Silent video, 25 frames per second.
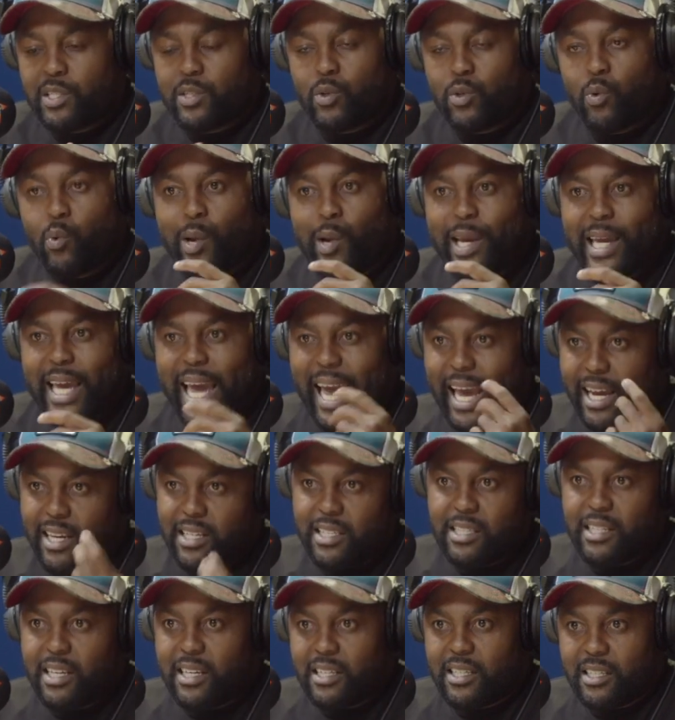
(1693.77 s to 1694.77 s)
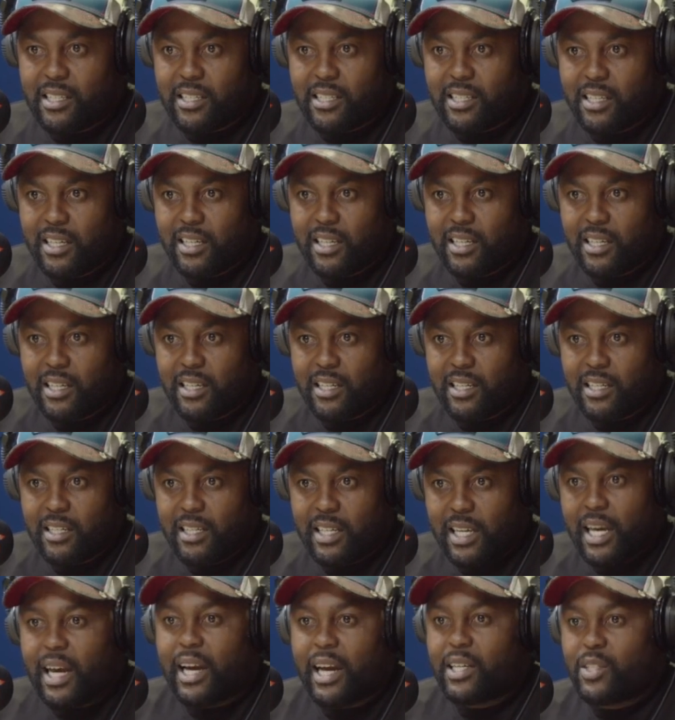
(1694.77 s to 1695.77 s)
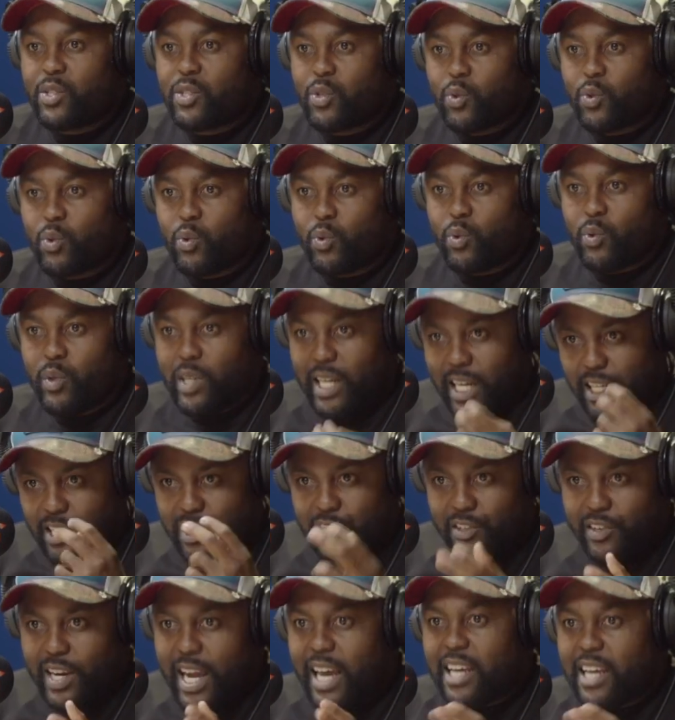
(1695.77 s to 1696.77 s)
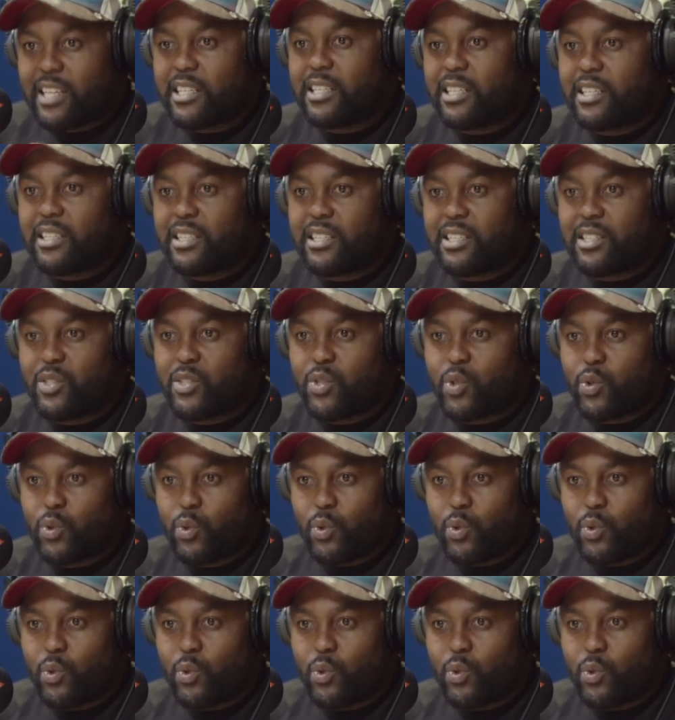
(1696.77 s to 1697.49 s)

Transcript: want quick access. Oh yes. Yeah, to luxury assets mm-hmm.